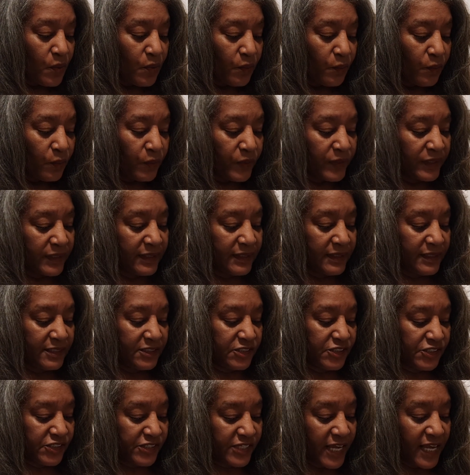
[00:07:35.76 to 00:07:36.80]
When
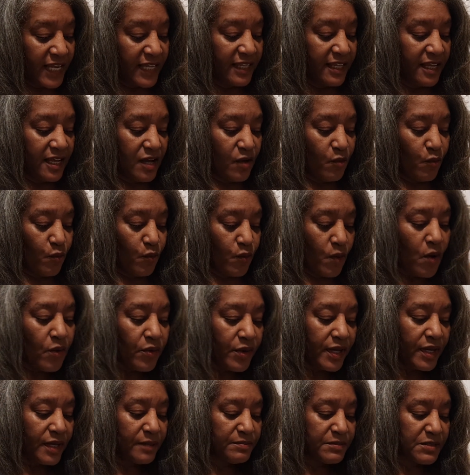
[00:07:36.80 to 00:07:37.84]
LaShayla woke
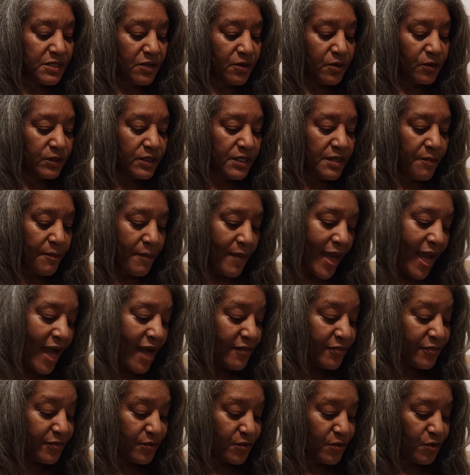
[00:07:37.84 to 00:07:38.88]
up to go to the
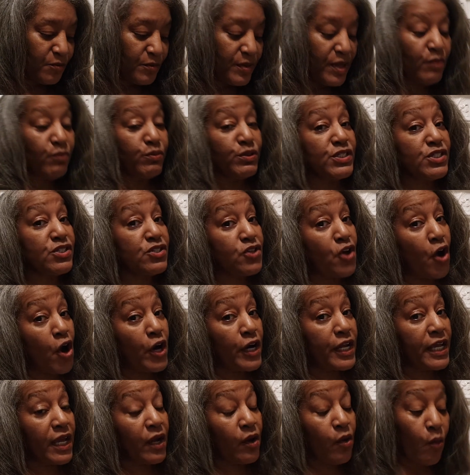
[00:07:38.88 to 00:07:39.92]
bathroom, it was
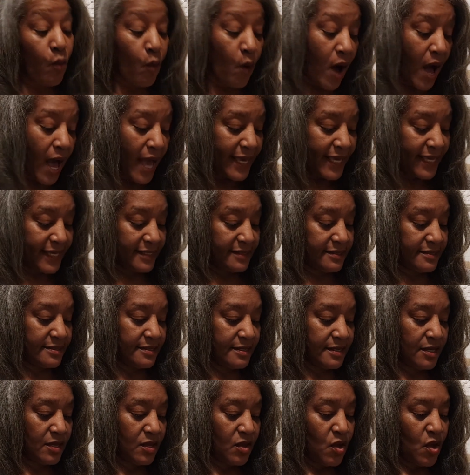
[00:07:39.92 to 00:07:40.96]
dark and quiet.
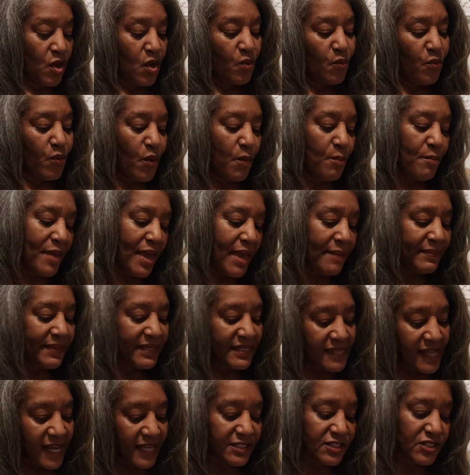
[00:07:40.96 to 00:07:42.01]
Well, maybe
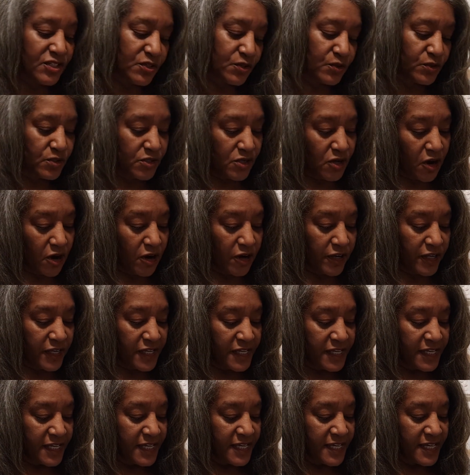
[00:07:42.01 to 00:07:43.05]
not so dark.
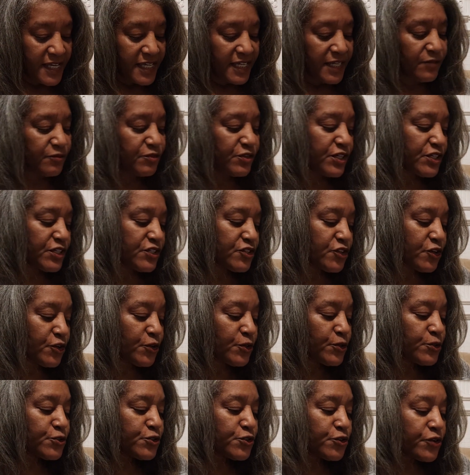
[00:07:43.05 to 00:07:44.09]
If she
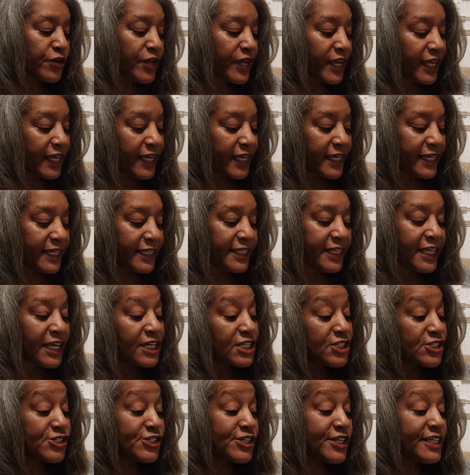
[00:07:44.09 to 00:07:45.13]
turned her head,
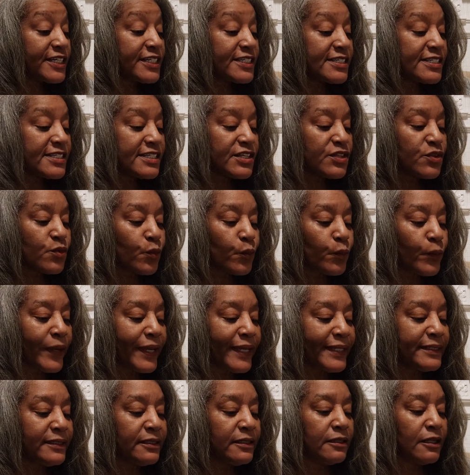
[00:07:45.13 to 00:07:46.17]
she could see the
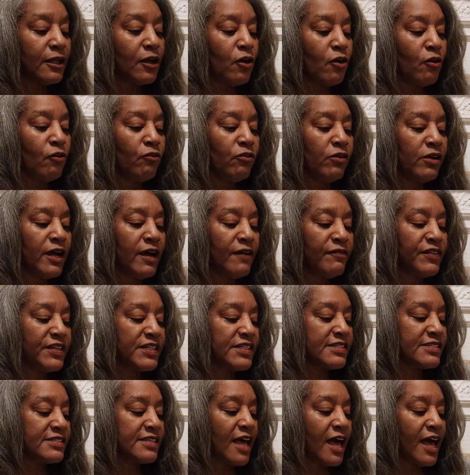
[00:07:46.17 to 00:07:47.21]
red glow of the
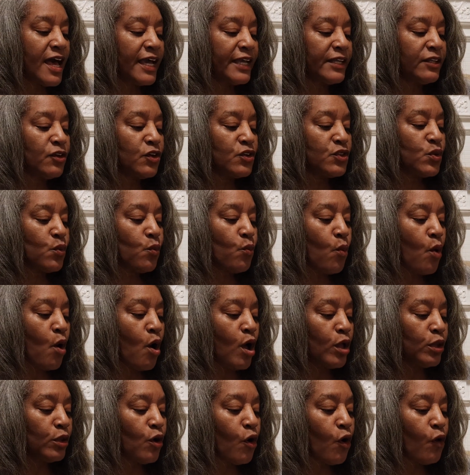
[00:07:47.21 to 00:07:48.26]
sign on the
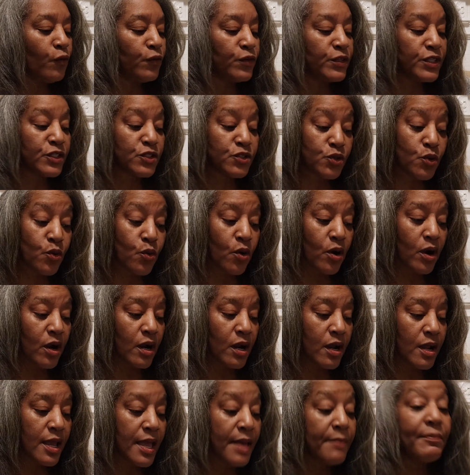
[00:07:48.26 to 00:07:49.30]
wall over the door
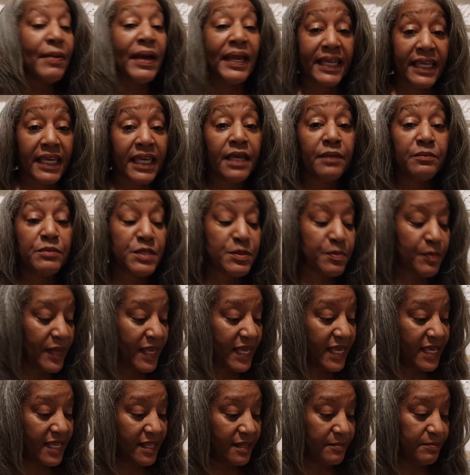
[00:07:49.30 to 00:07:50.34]
by Kim's
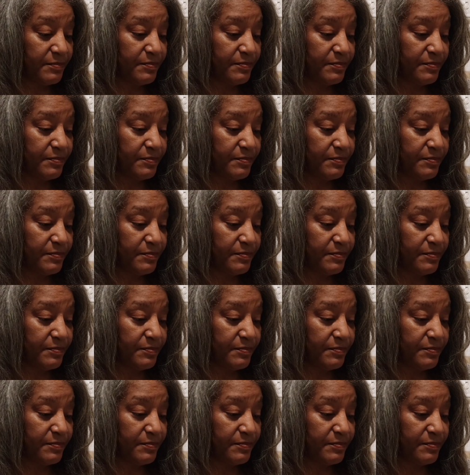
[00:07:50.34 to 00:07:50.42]
bed.